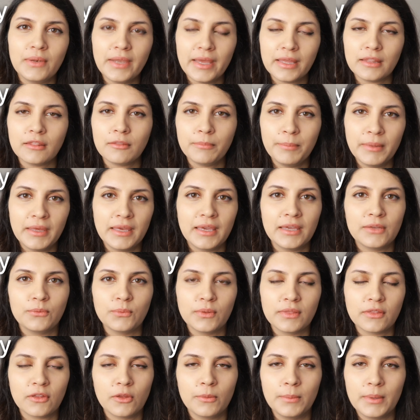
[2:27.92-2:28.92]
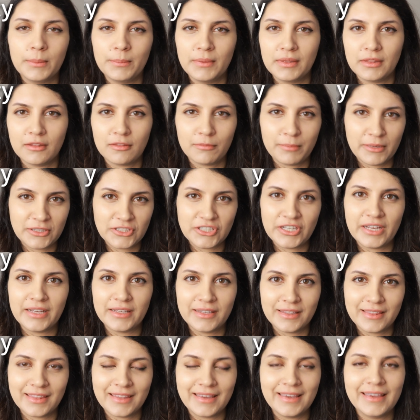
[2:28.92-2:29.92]
let's begin with commitment to
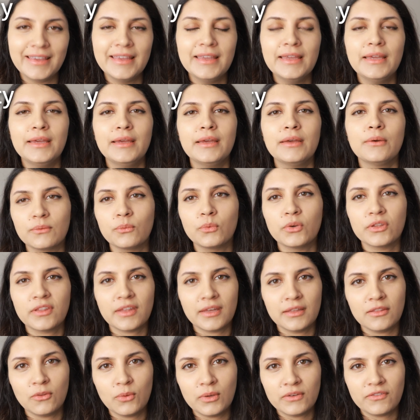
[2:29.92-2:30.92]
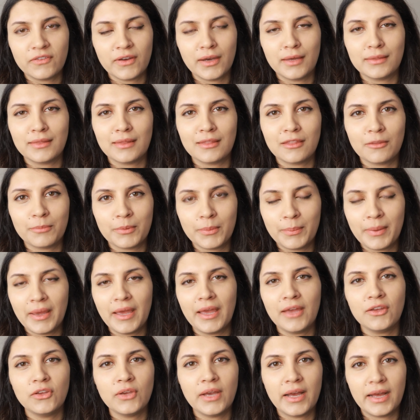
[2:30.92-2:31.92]
speciality. What I do advise is to
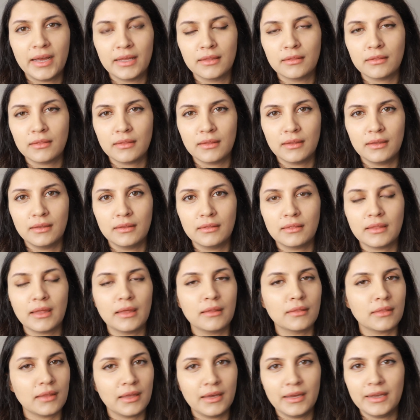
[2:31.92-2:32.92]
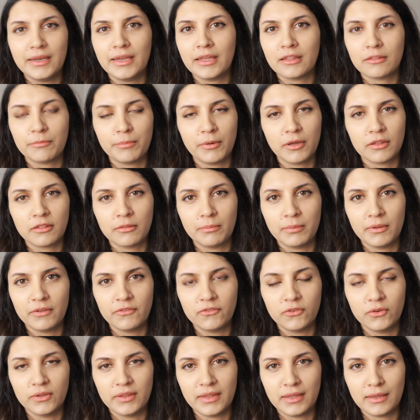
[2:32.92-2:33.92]
prepare your answers as early as possible
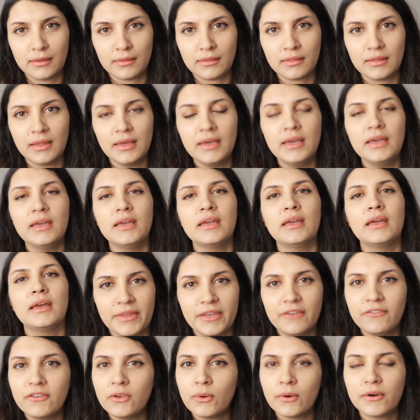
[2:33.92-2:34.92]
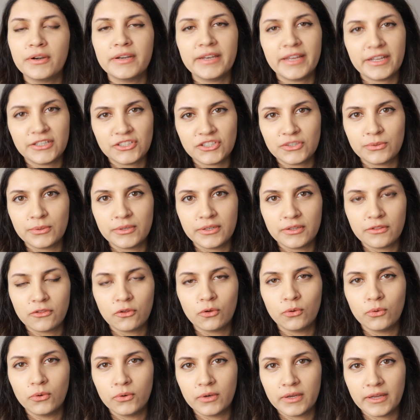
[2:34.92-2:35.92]
for this. If you are a natural
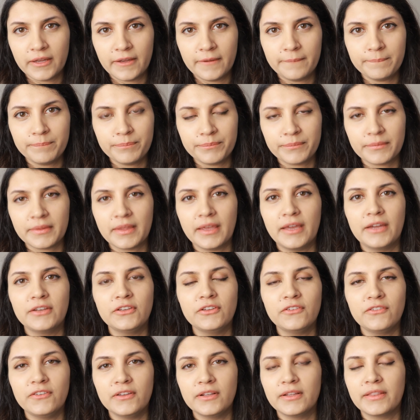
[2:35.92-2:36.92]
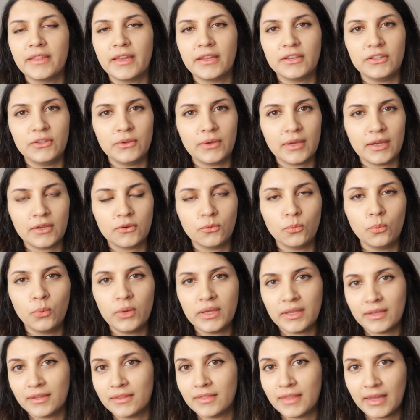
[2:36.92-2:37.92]
talker and you feel that you can
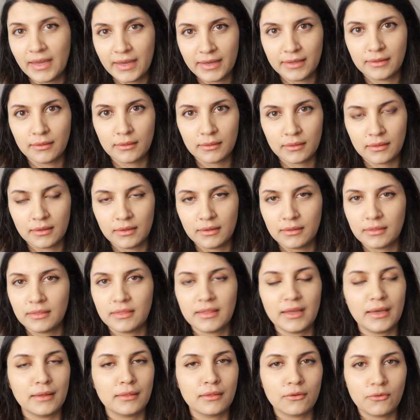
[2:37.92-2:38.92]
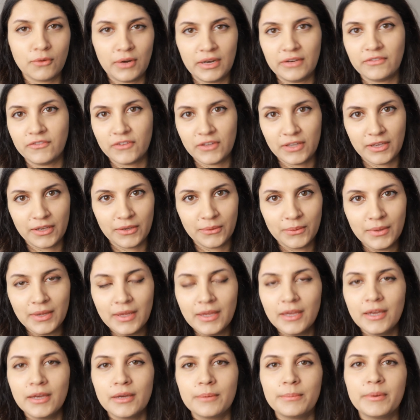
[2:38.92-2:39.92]
wing the answers, that's great for you.
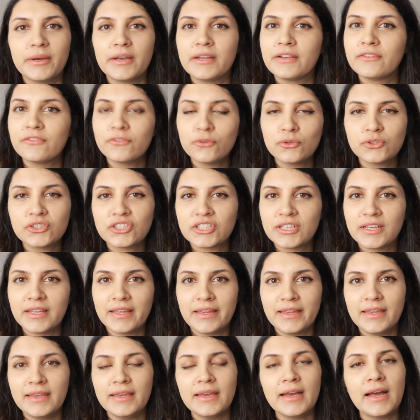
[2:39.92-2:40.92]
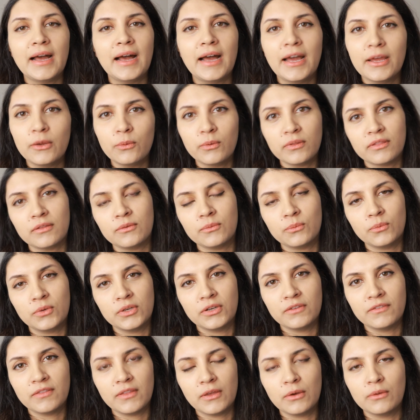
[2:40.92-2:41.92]
But unfortunately, I wasn't
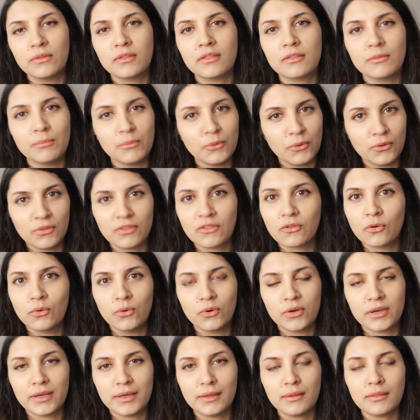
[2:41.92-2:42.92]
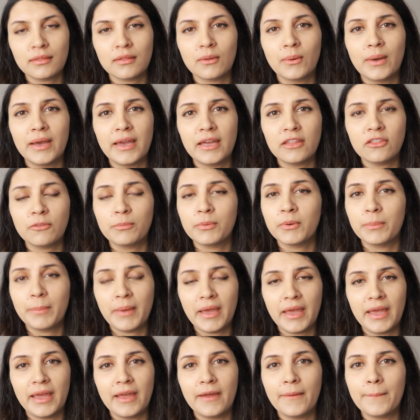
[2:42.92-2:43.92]
one of those smooth talkers, so I had to
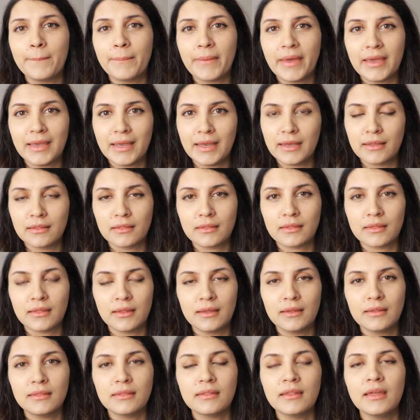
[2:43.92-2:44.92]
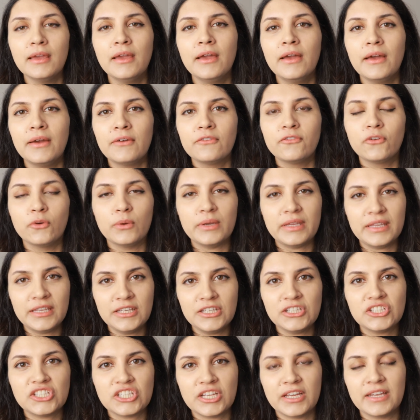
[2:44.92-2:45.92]
prepare my answers for
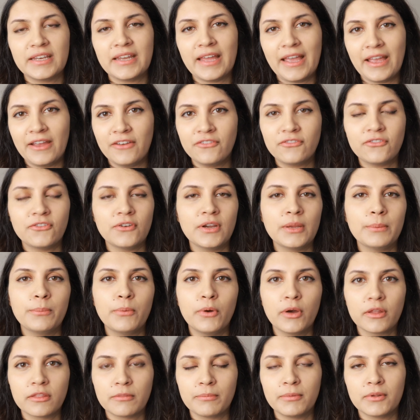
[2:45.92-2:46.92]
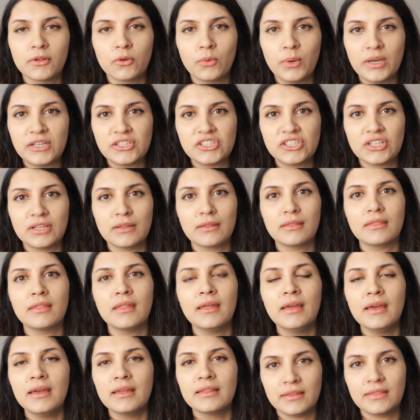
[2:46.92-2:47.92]
each and every possible questions
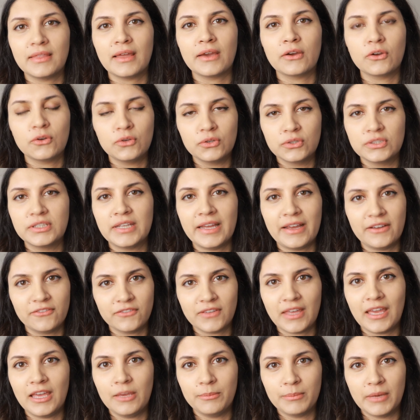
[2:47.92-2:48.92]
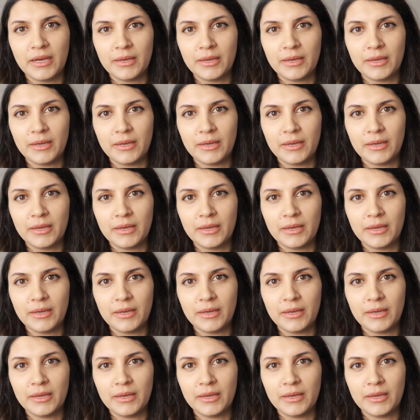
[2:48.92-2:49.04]
that could have came